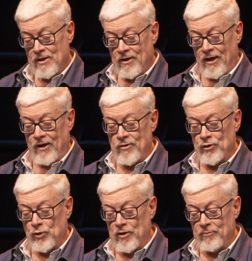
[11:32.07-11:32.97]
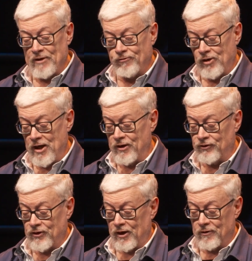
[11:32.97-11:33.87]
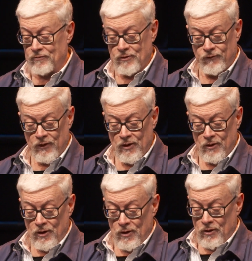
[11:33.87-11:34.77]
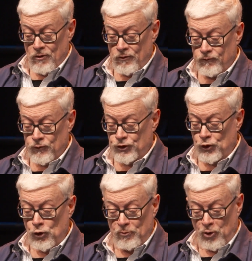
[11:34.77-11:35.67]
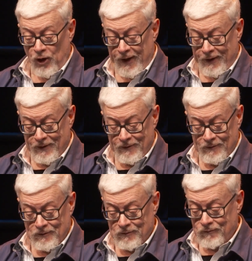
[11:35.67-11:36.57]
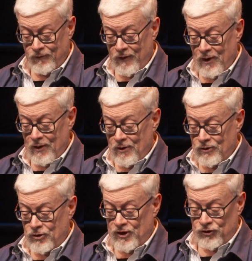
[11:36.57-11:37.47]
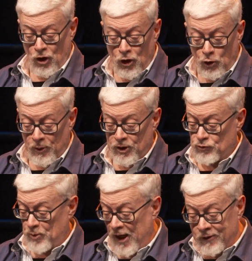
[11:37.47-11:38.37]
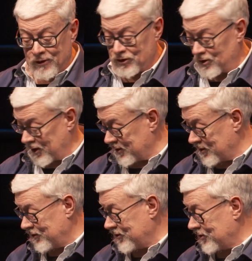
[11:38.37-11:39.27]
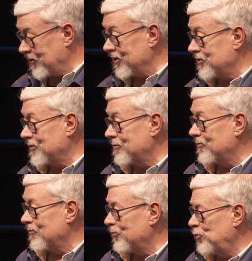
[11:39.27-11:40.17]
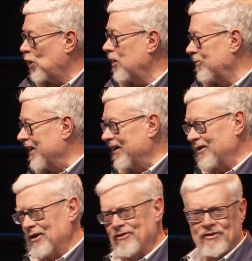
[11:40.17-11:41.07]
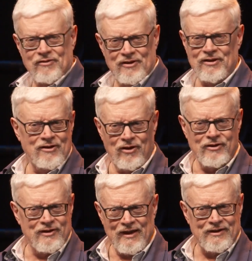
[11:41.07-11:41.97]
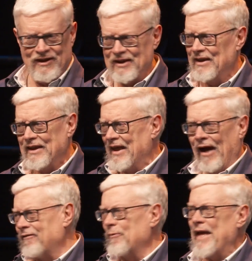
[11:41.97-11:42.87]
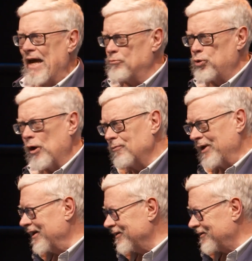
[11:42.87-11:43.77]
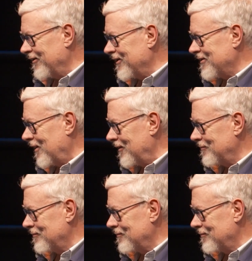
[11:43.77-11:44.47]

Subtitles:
And I went with one of my friends on school break to his home, and his parents took it to this prayer meeting. It was, you know, in those days, everybody had prayer meetings all the time.